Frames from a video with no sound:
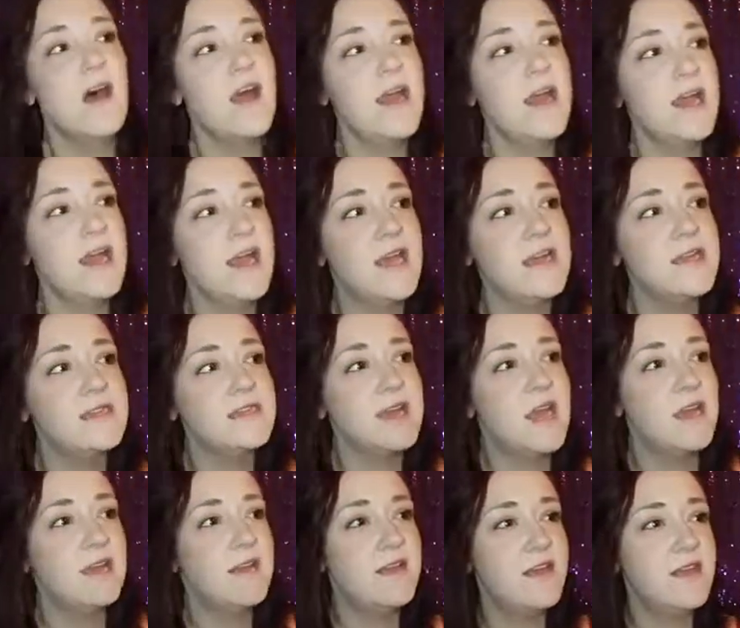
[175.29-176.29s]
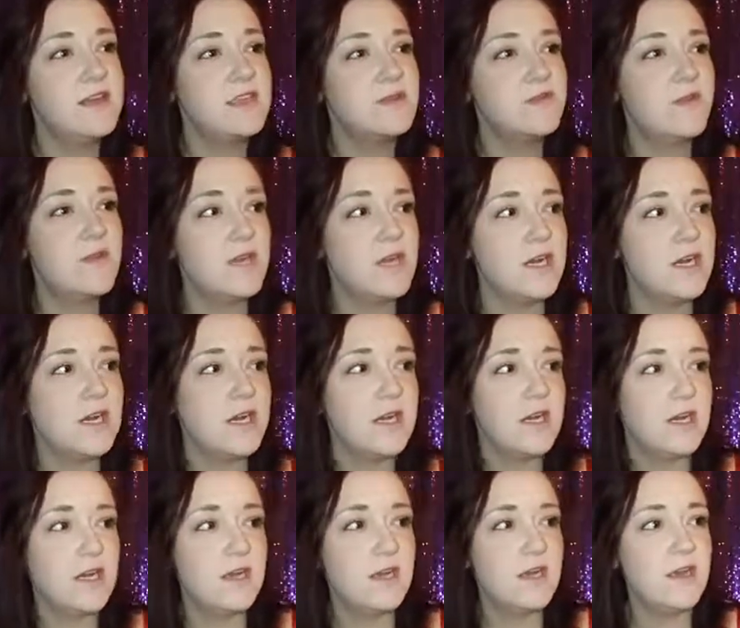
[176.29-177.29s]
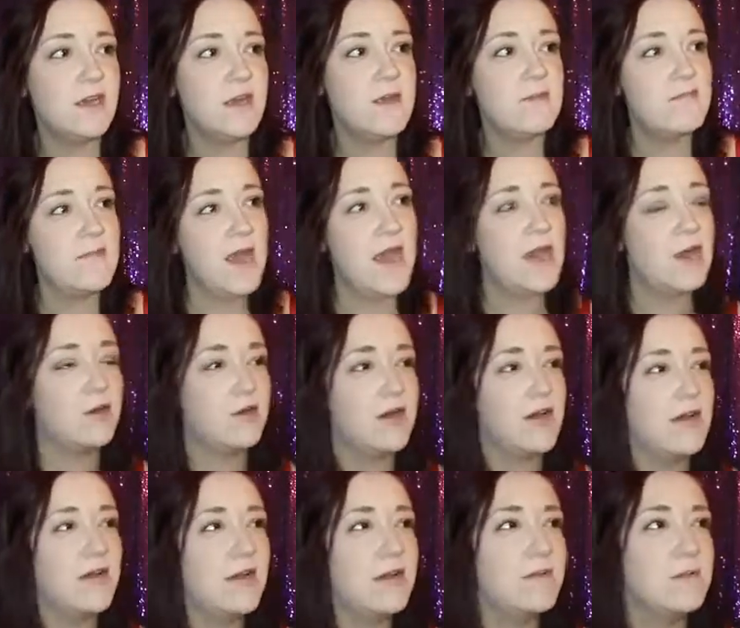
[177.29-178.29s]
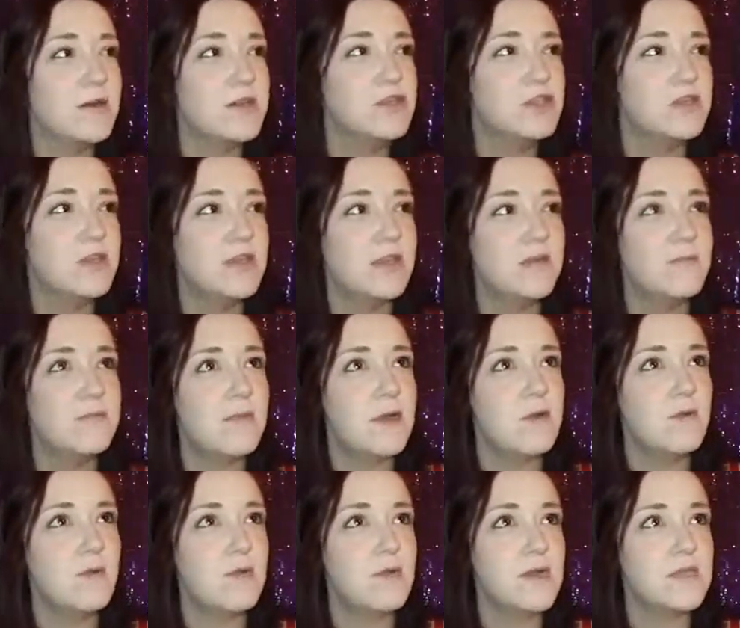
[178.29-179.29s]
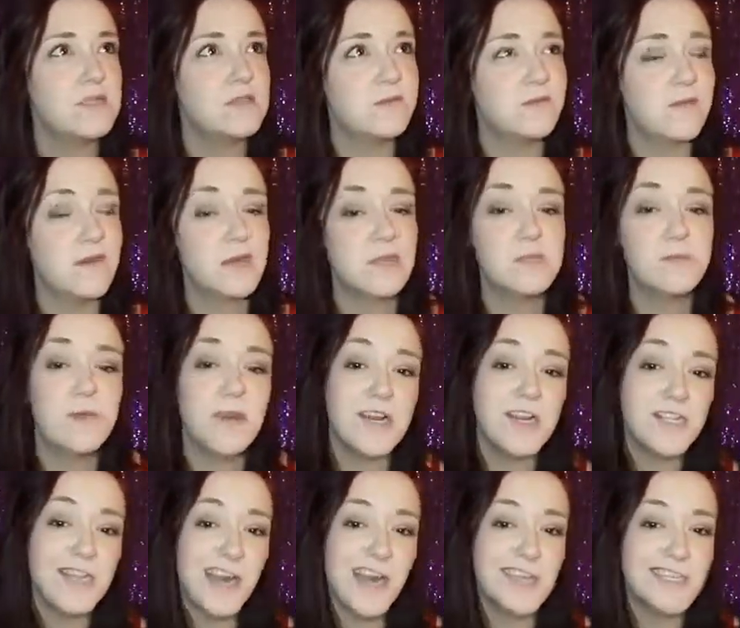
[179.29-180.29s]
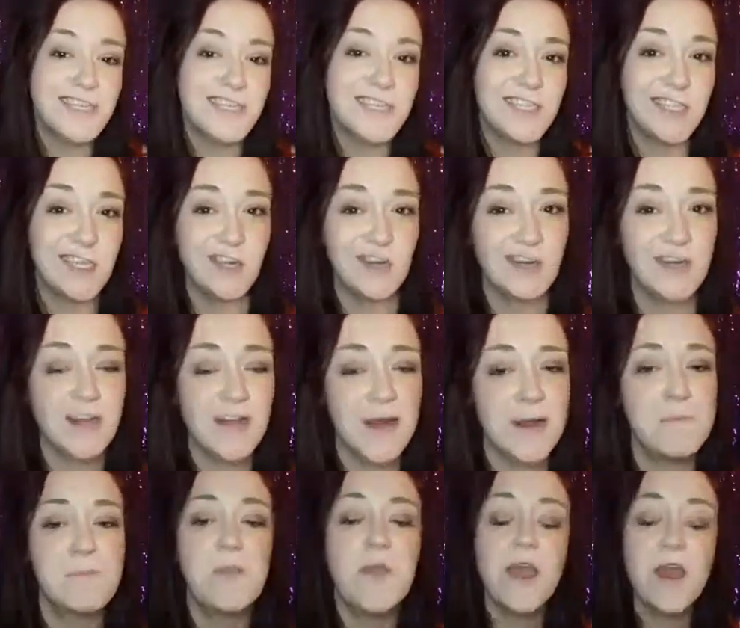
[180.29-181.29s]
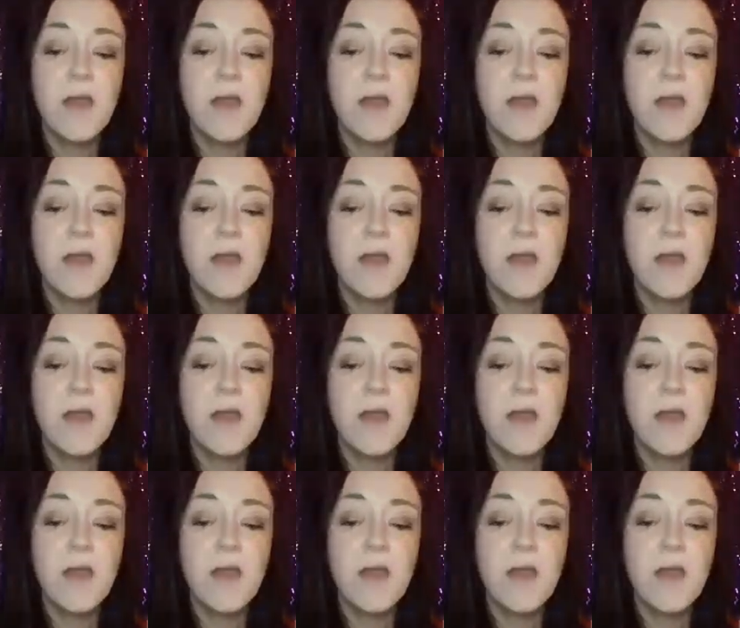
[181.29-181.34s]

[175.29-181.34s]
And I think it's very empowering. Originally, my word was fierce, but I changed it to create